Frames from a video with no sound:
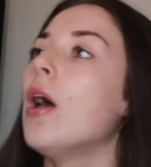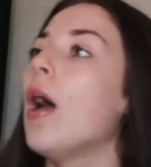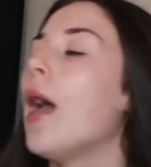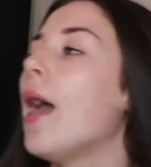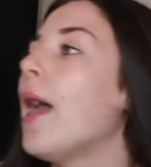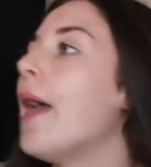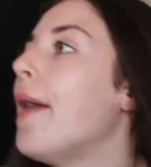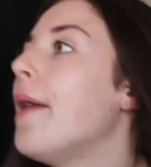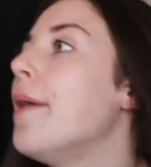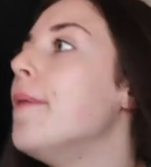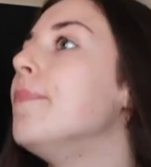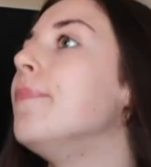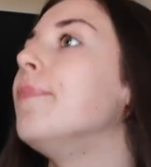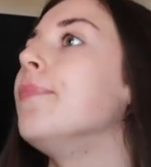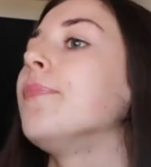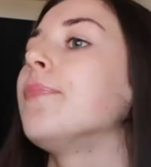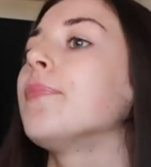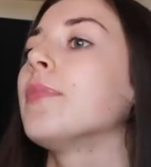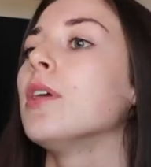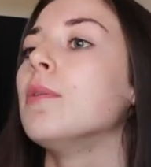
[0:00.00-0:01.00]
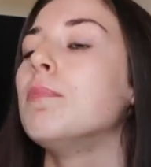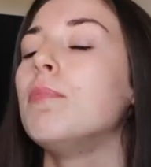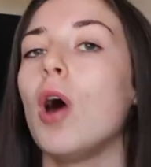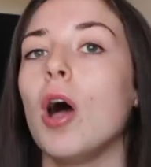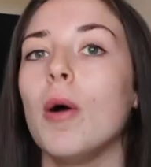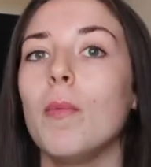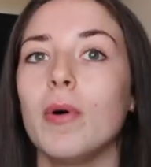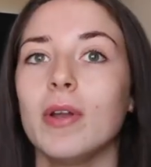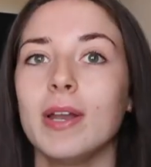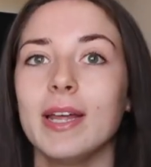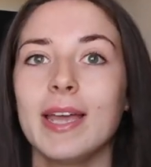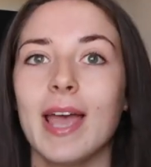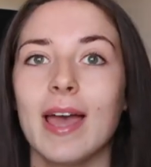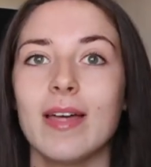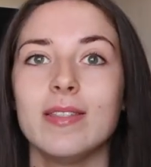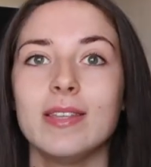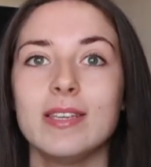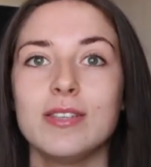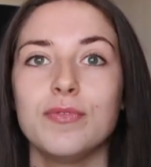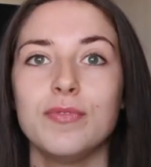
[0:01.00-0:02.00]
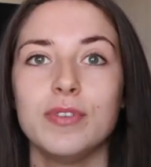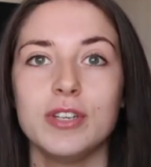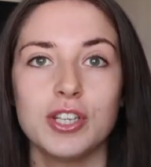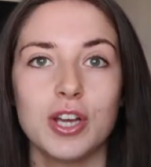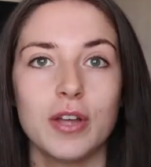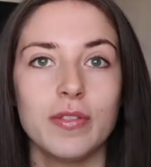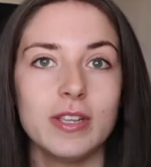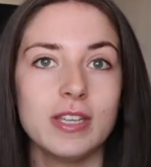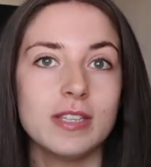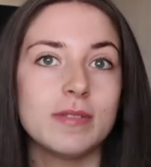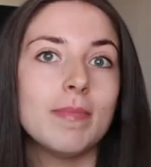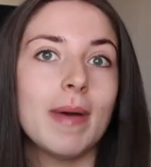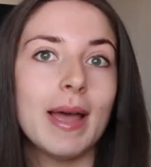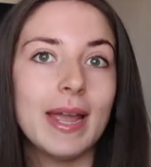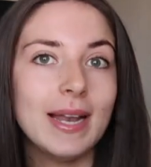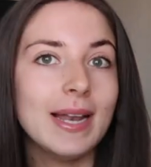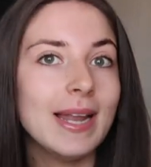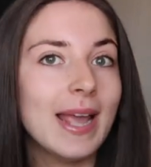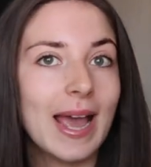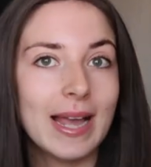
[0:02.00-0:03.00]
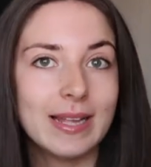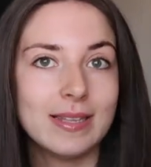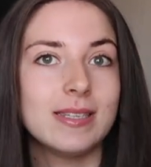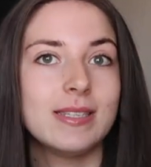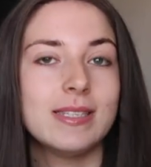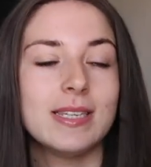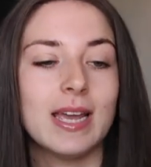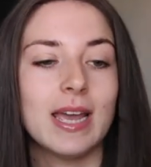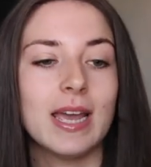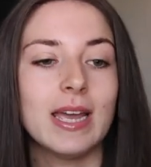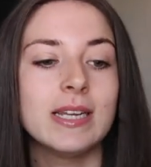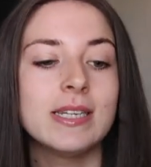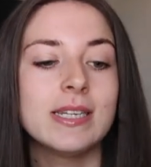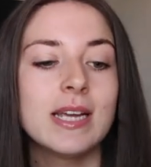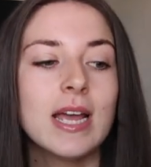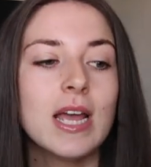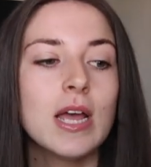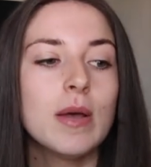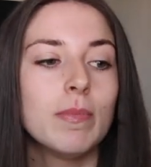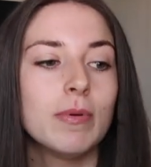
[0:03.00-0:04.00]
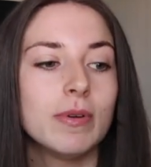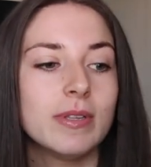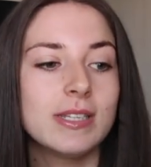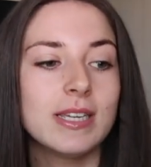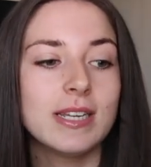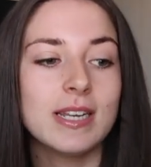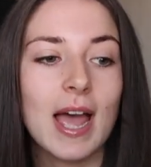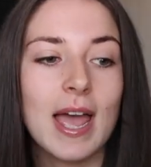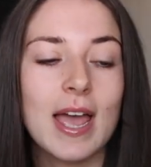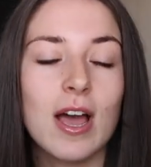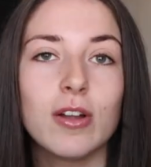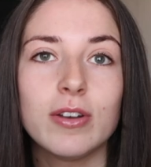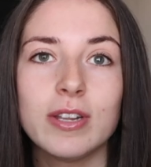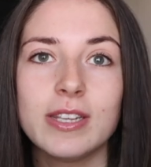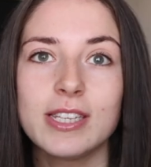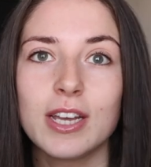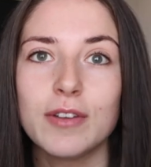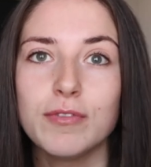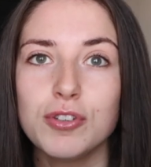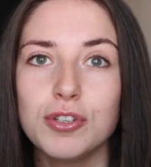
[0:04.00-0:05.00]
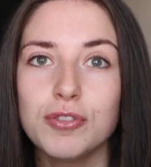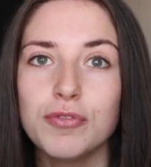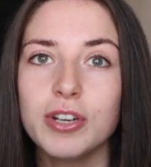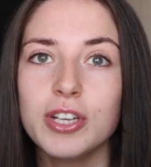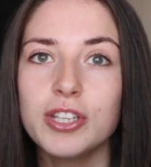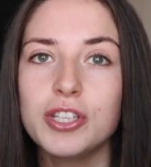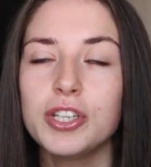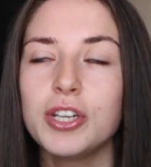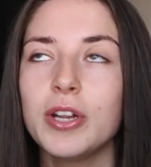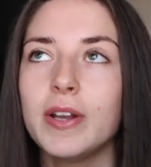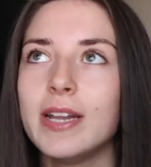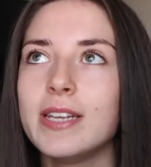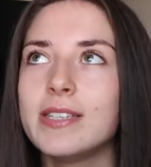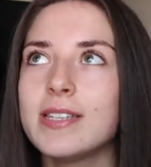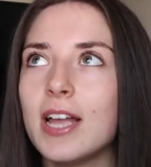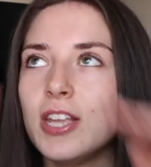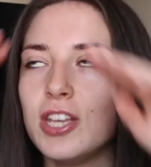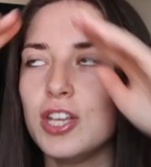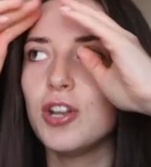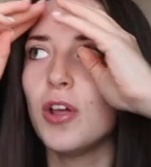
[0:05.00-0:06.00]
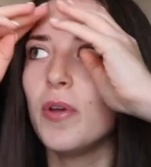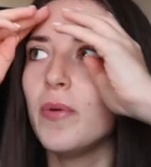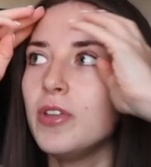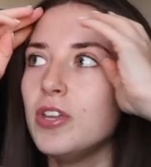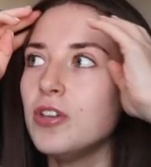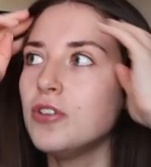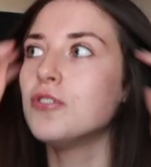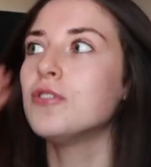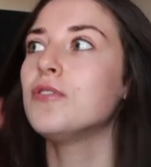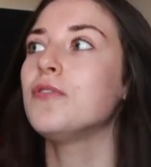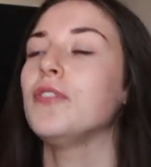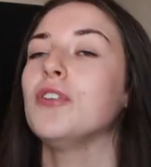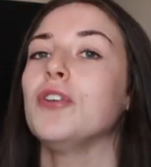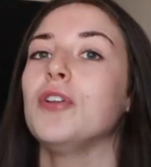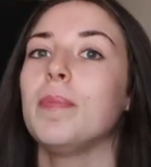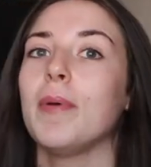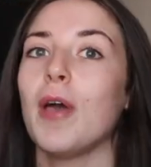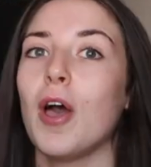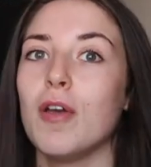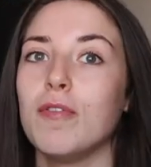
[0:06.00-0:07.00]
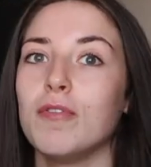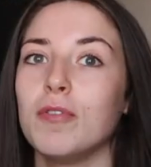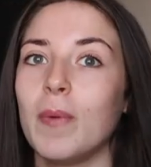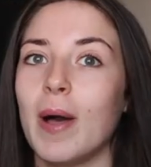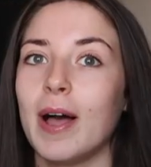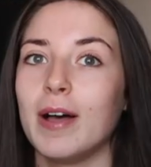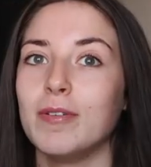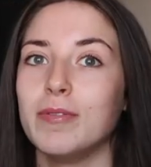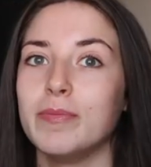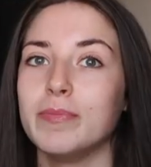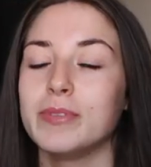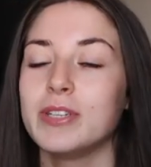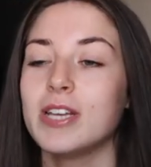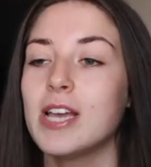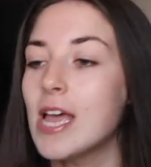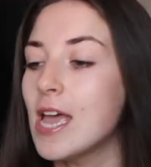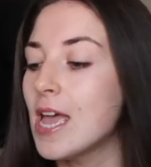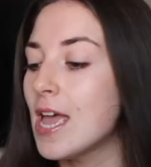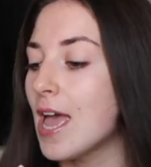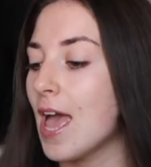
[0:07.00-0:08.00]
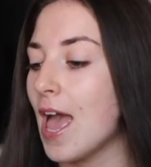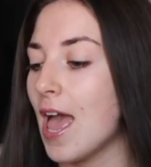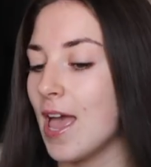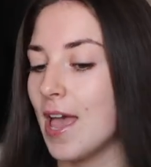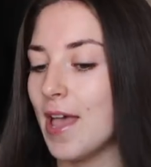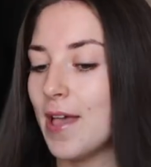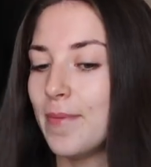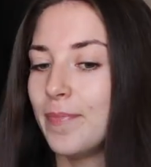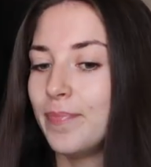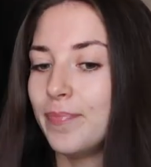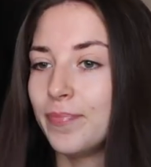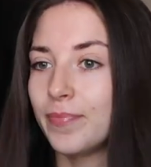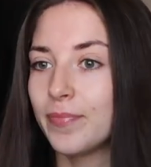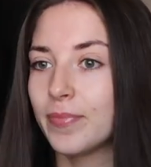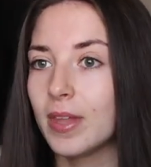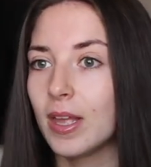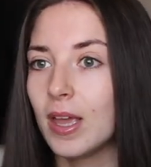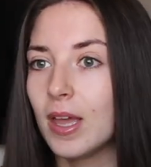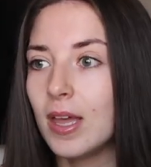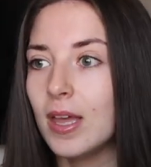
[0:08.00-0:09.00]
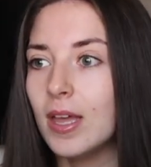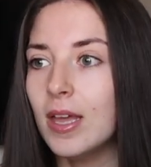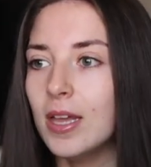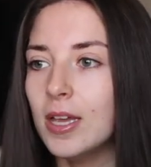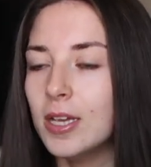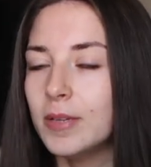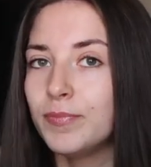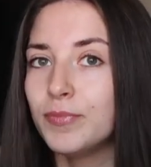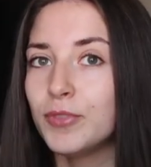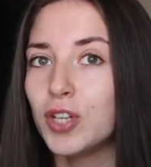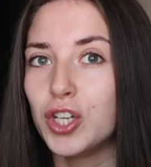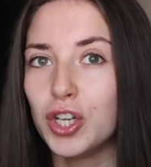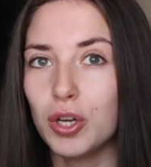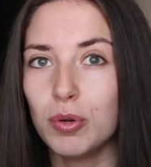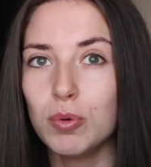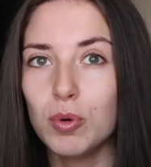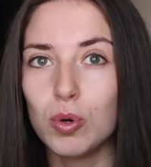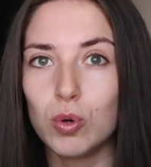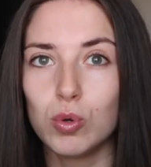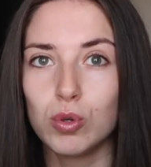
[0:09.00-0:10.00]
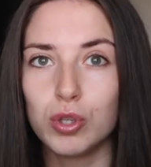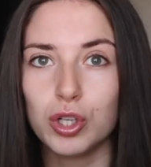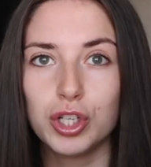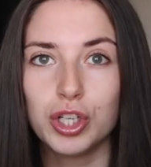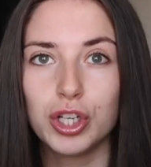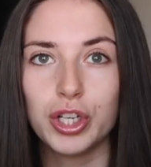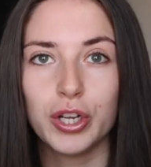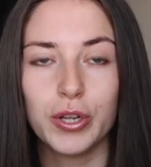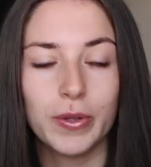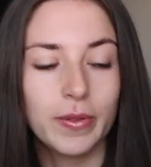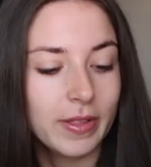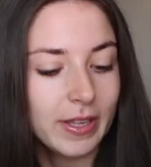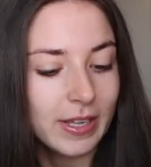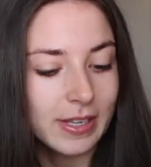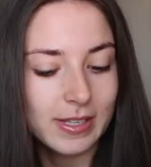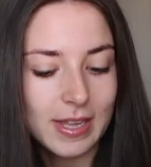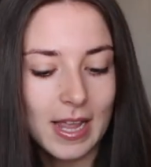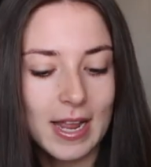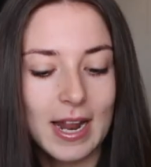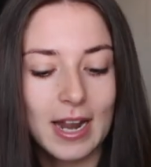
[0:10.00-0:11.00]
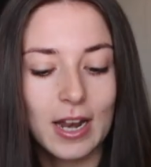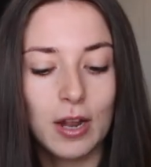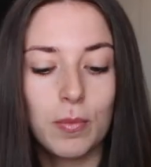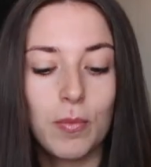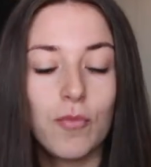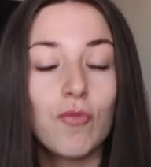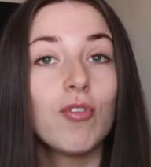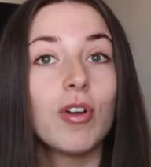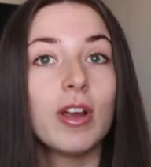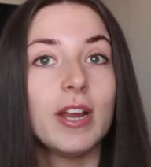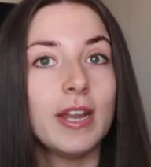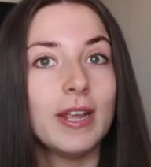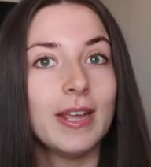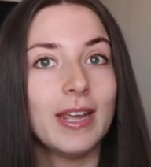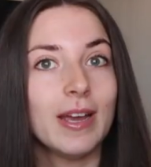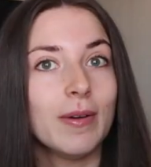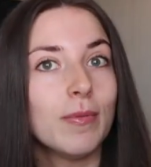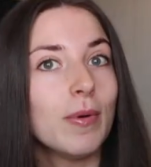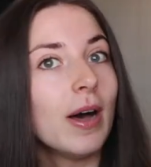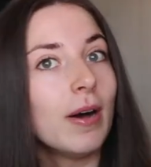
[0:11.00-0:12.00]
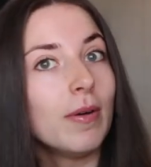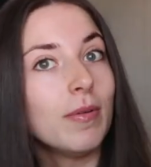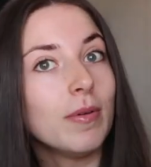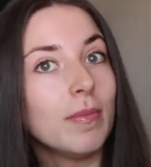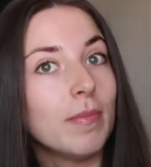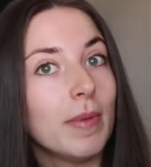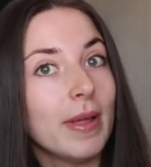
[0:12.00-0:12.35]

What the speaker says: but I want to get this video, it's mainly edited, but today, honestly, I've just written a to-do list, and you know when you just feel a bit overwhelmed, I don't know what order to do things in, and I really, well,